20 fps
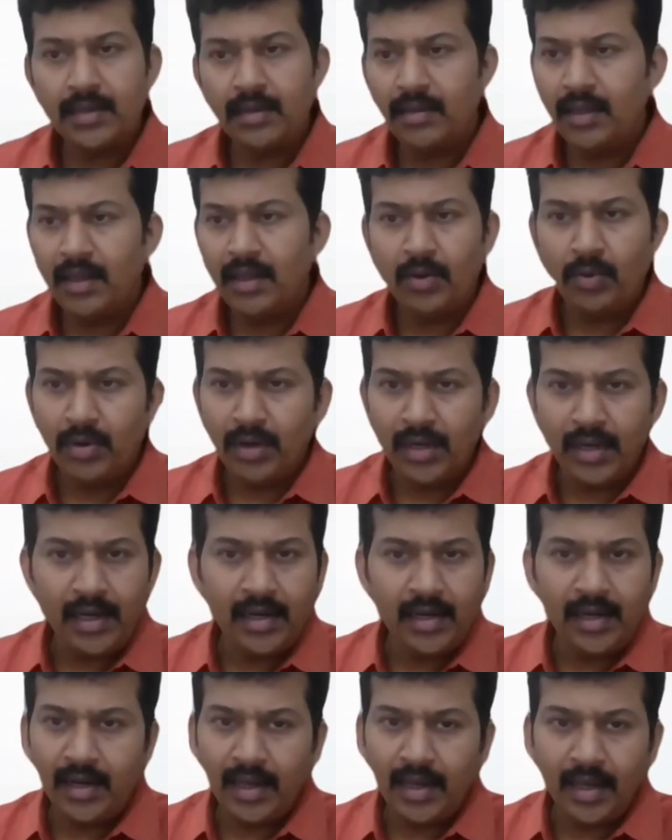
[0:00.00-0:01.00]
they don't
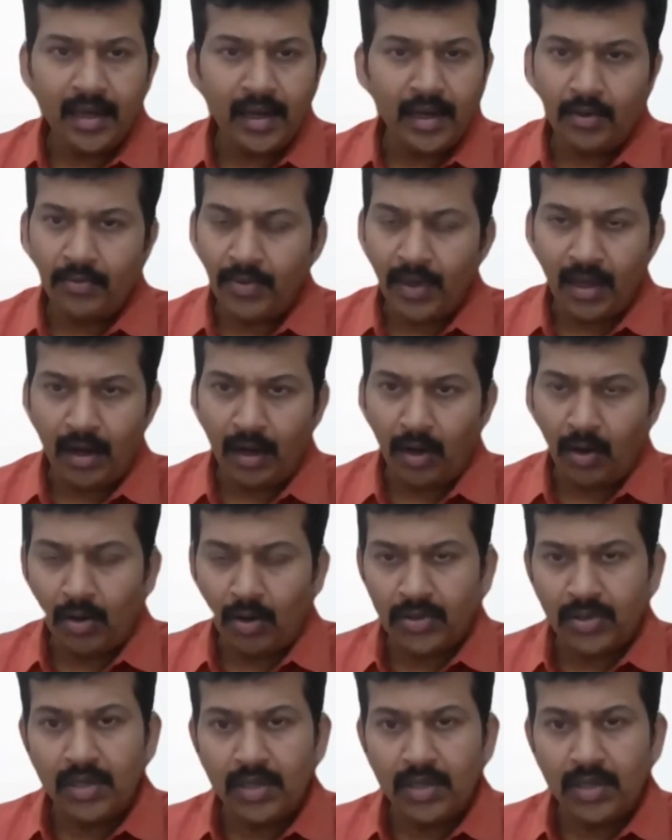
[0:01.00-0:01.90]
need any kind of hearing loss.